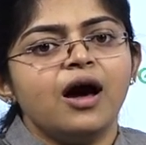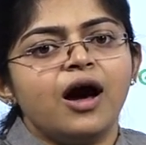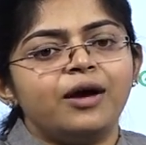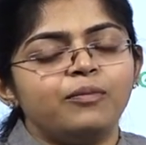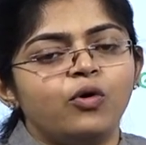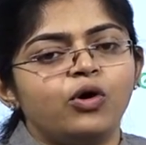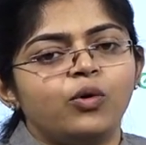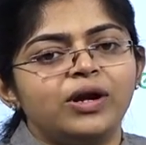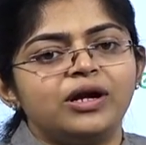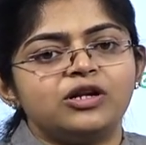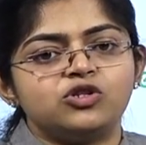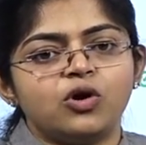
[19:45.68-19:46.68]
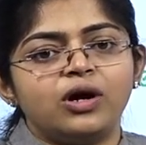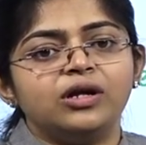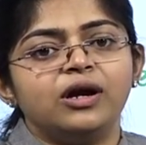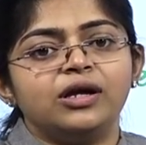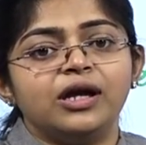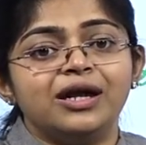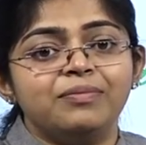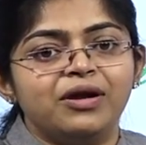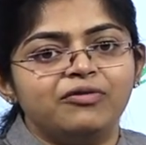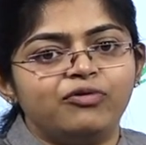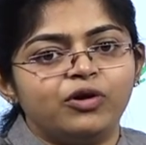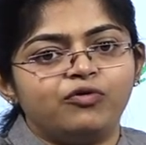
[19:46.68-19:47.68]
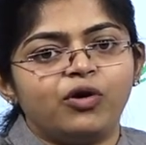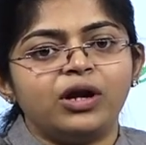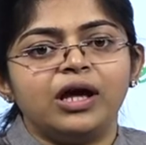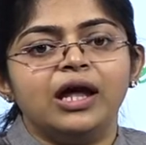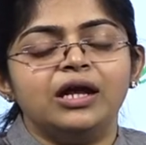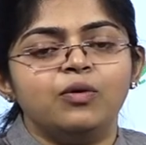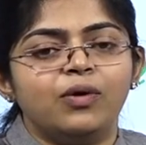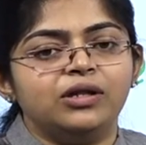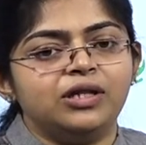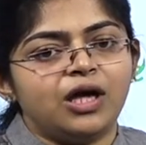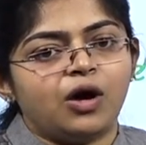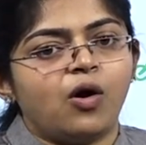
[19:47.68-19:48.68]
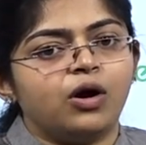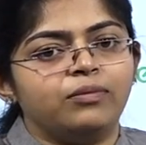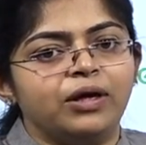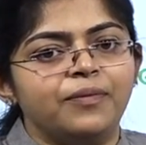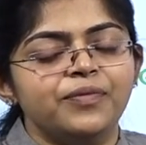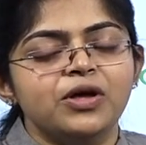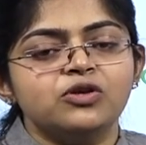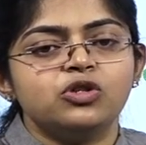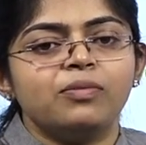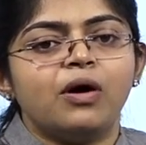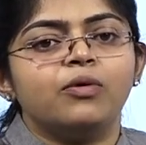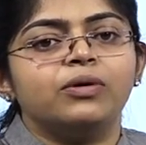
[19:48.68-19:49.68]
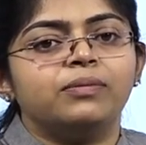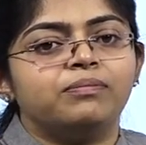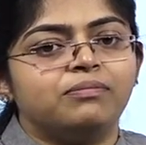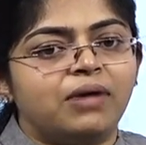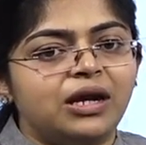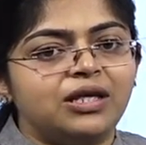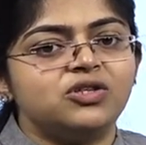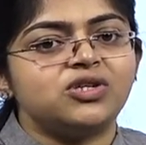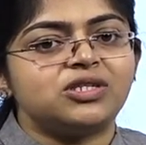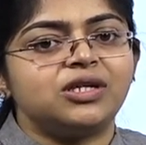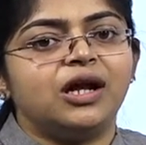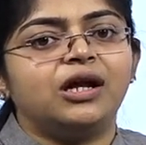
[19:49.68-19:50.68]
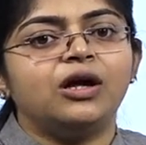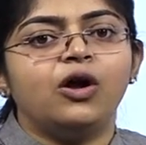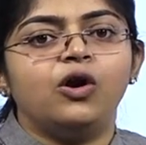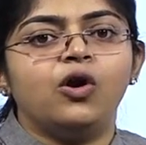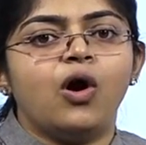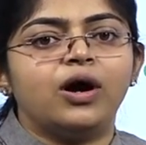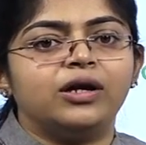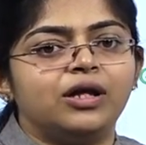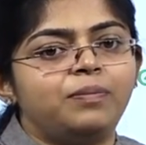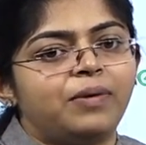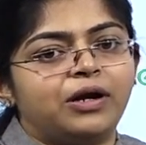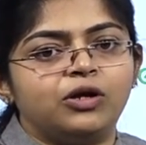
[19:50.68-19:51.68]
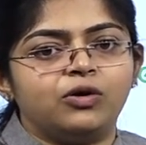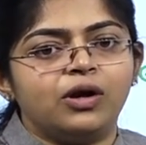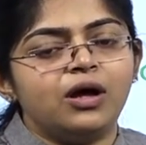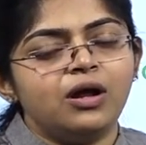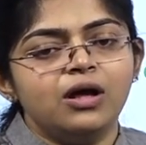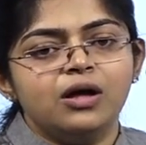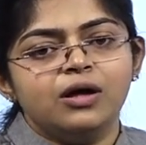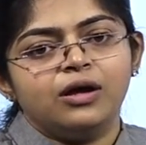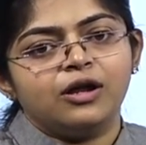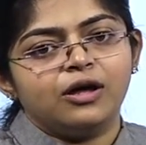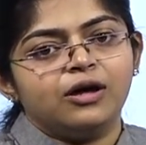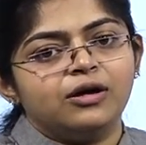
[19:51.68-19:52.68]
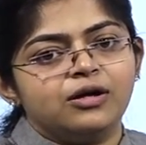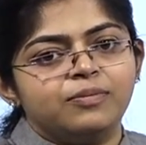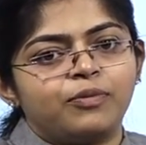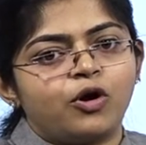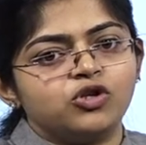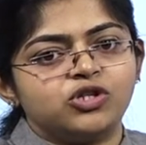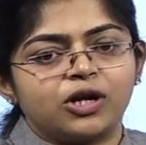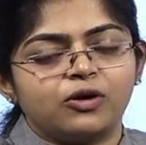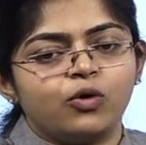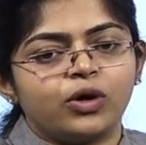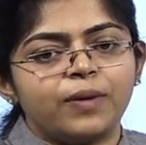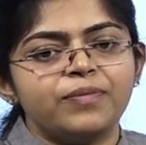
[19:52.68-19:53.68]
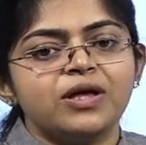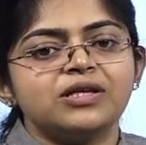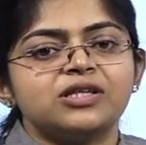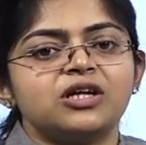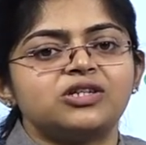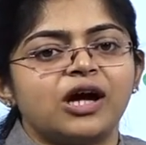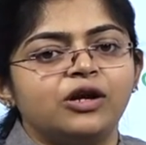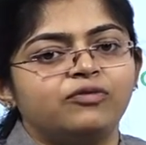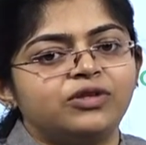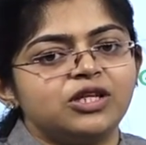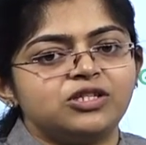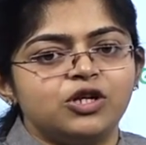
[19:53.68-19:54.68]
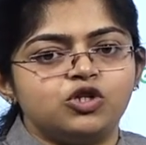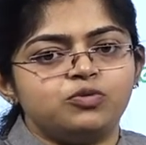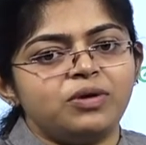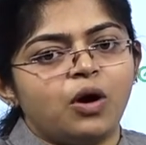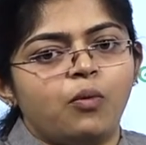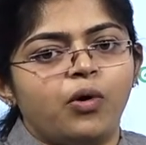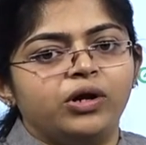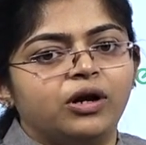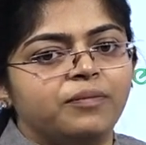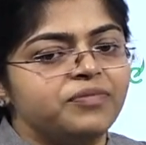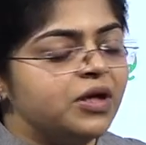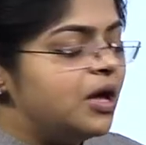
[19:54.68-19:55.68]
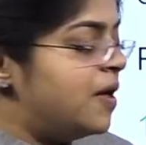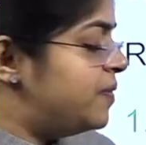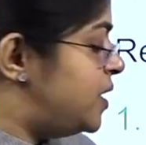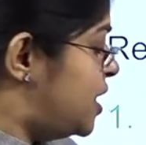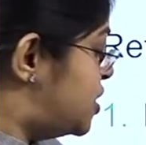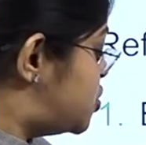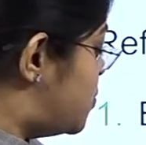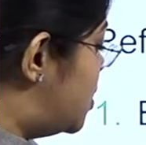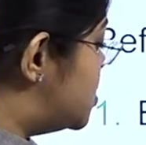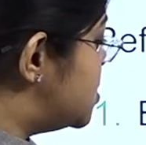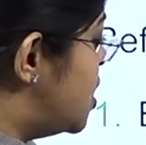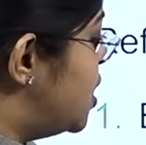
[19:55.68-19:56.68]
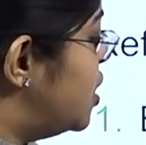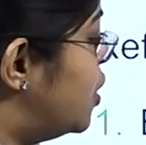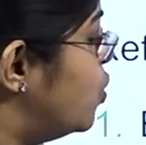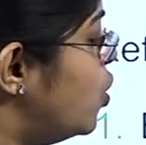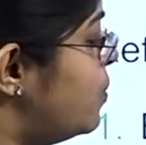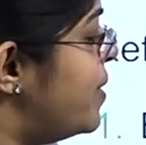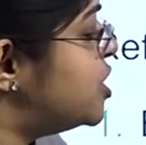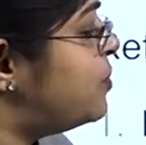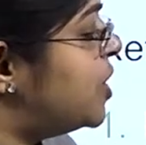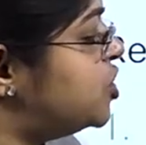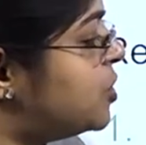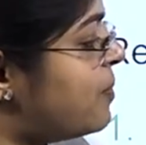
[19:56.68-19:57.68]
and moreover, it is not earning any benefit for anyone in the economy. So the money is just getting locked in that particular project. Okay, Such kind of things need to be avoided. The next one is a rule-based budget